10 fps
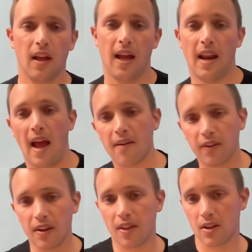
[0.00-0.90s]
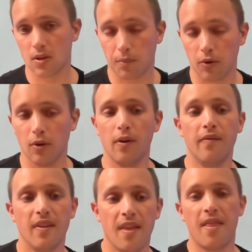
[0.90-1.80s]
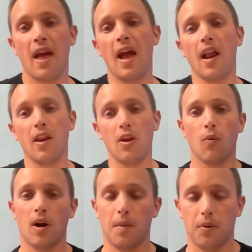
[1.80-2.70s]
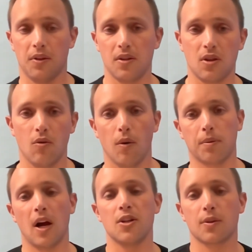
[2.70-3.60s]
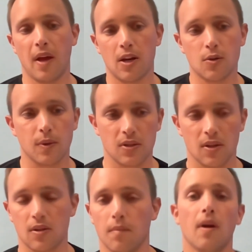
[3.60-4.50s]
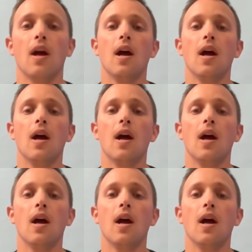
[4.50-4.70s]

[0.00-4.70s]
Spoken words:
and everything's approved, then you want to put this into a project management system.